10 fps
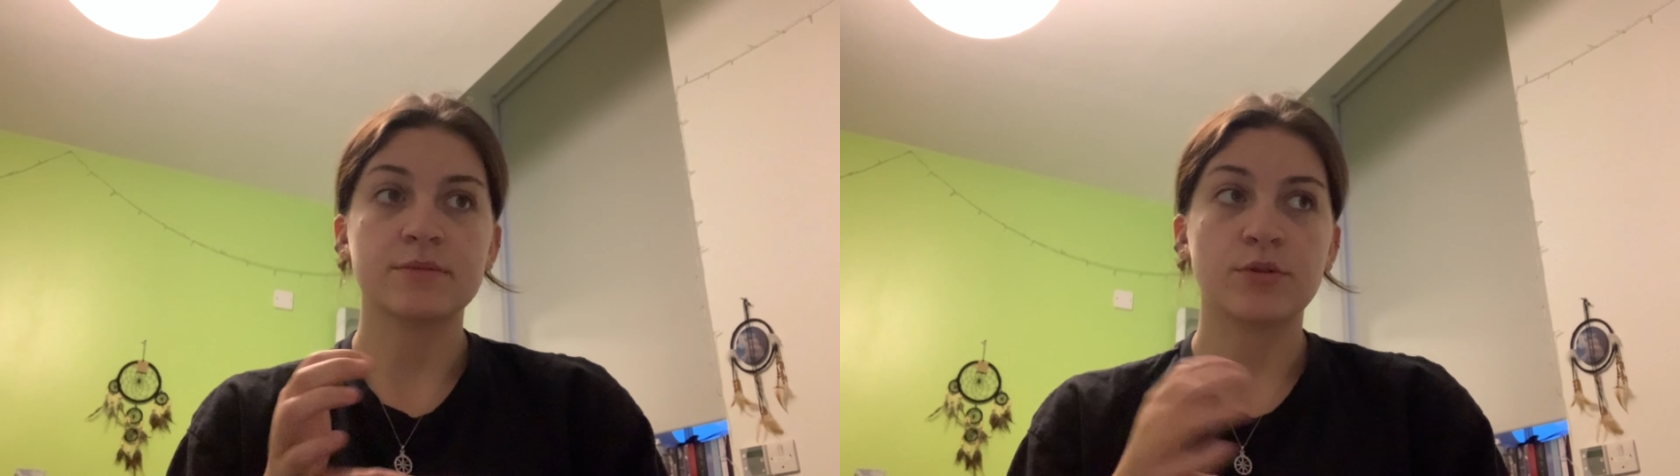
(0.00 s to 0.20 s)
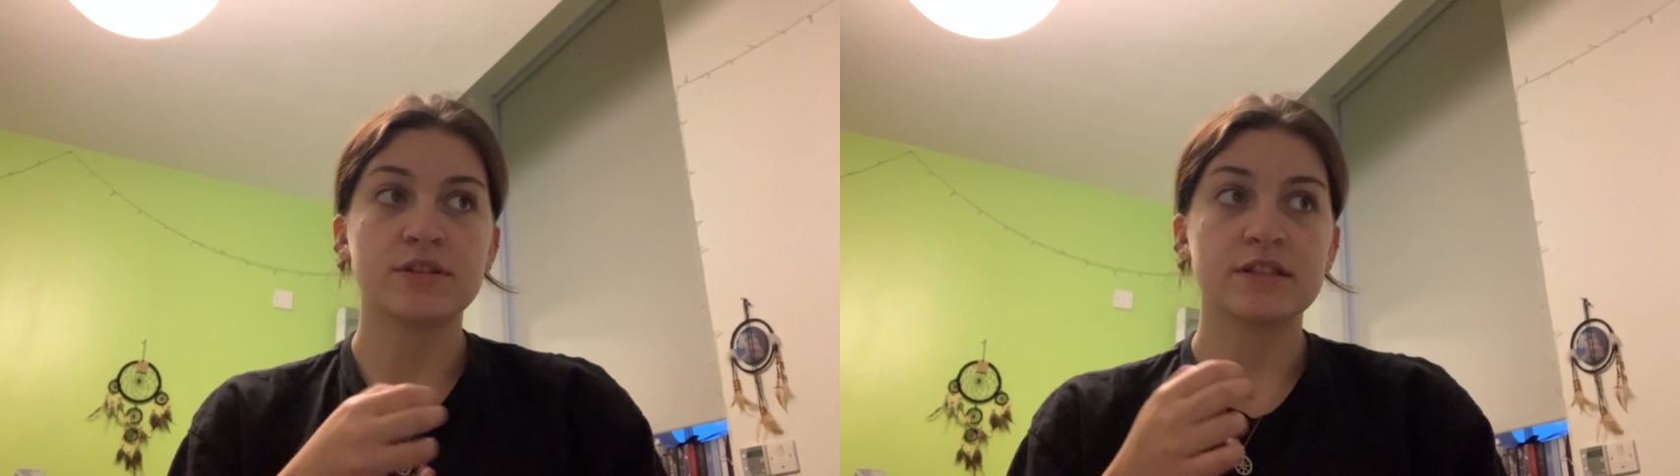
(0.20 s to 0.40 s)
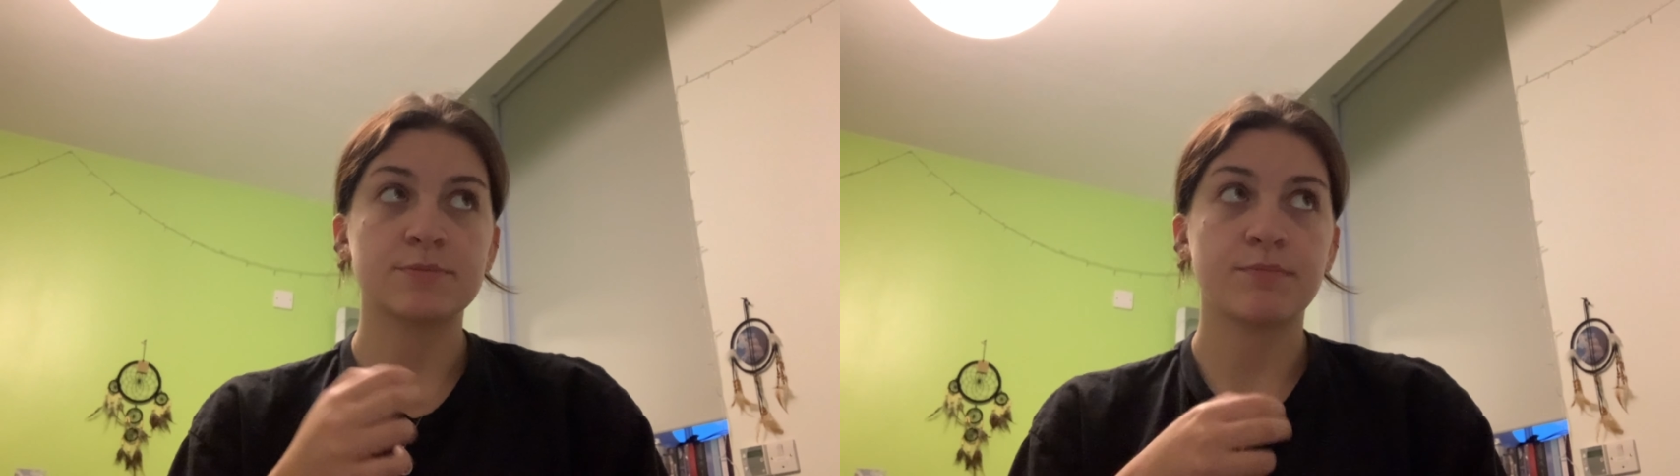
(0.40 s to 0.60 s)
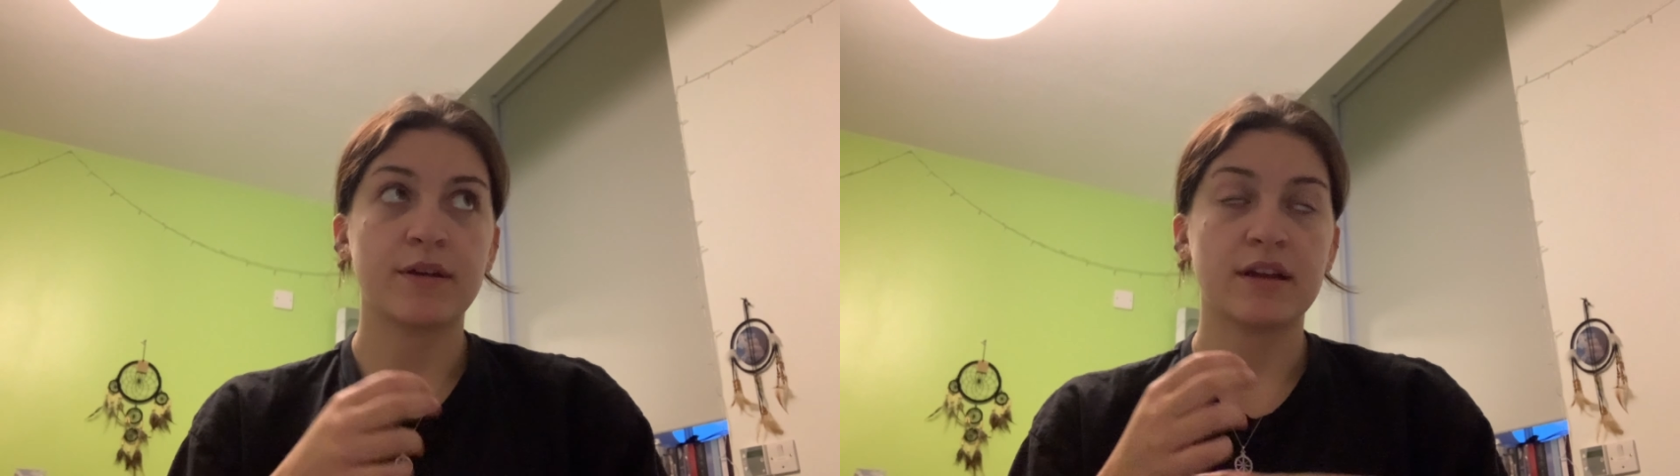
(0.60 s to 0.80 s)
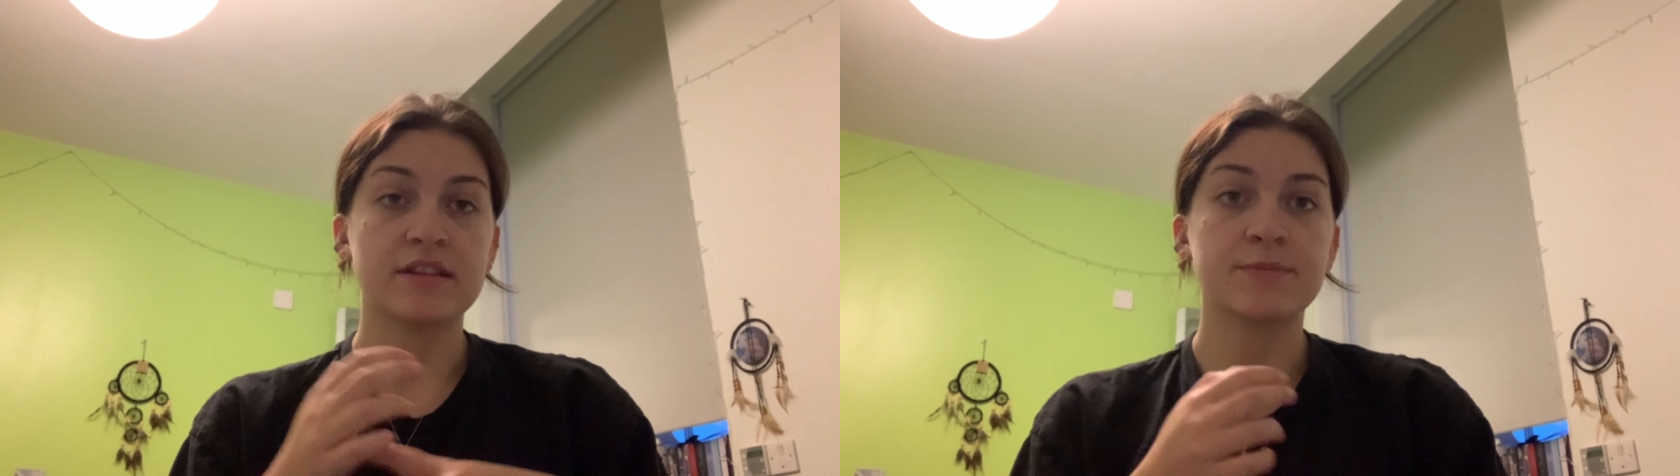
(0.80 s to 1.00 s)
most
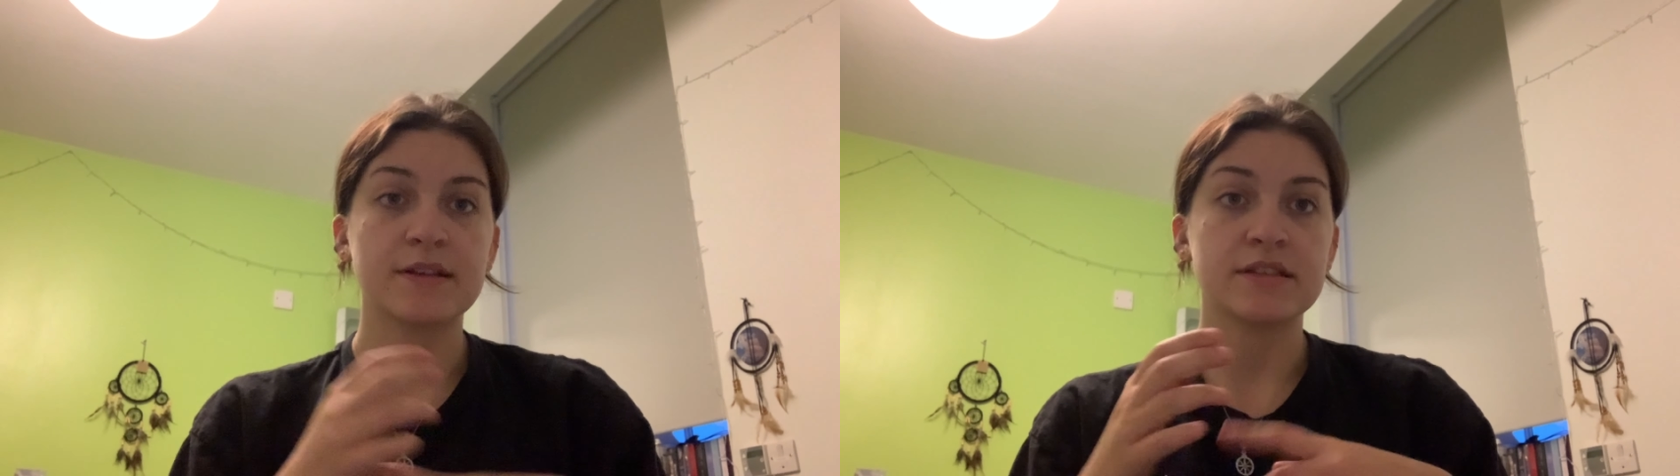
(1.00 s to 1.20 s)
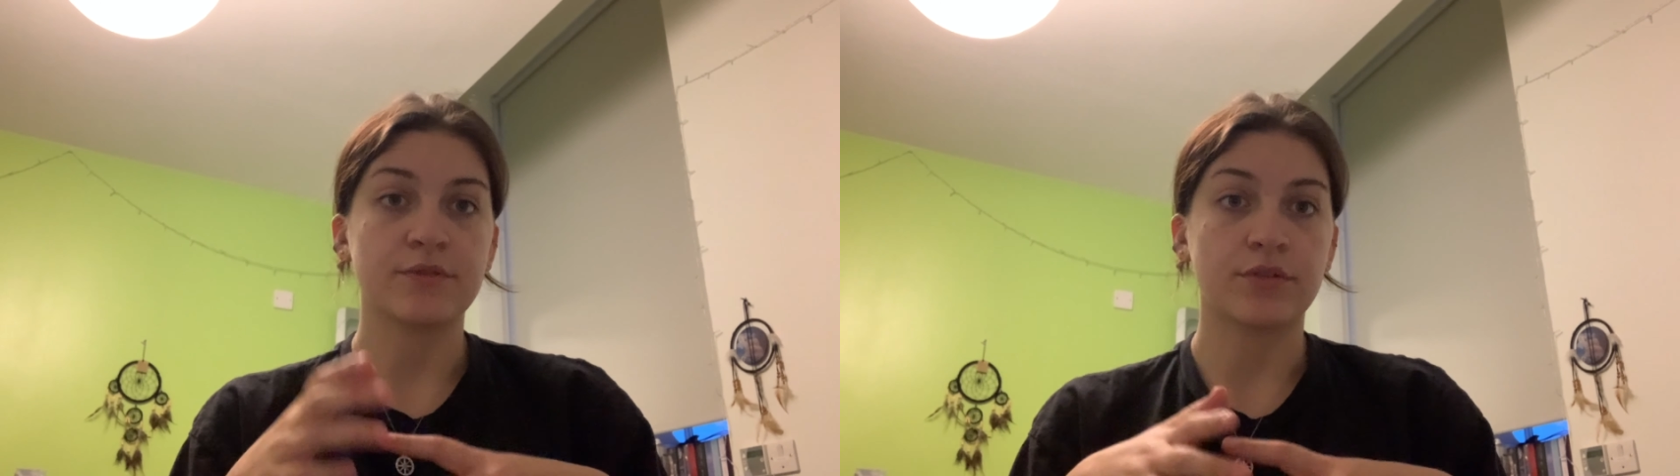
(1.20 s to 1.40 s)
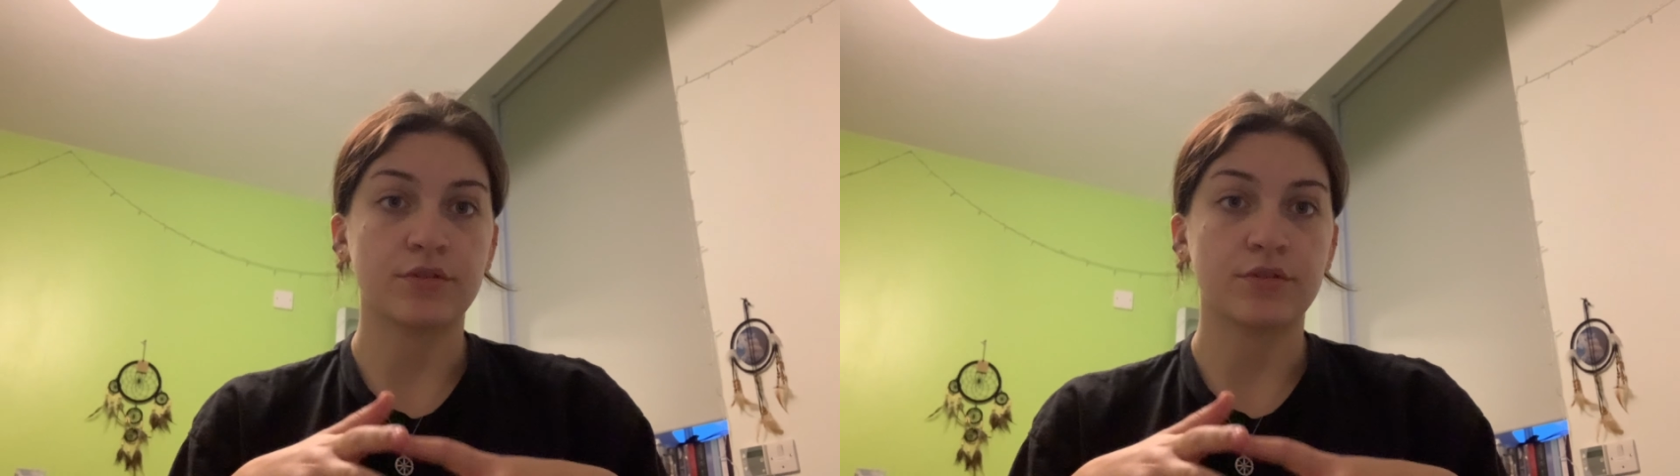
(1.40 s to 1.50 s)
expensive on the